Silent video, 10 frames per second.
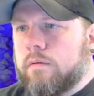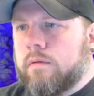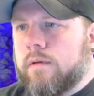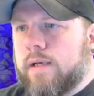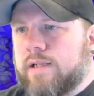
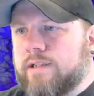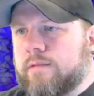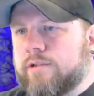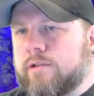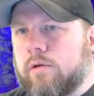We had
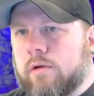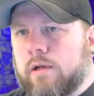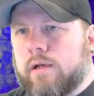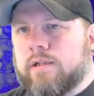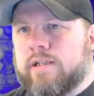something
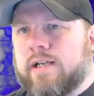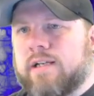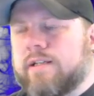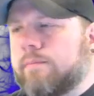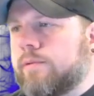squirrely because I
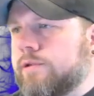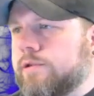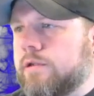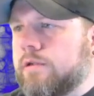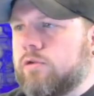guess I pushed
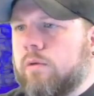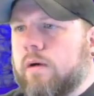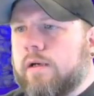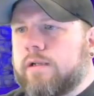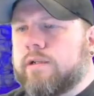it
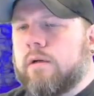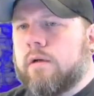twice.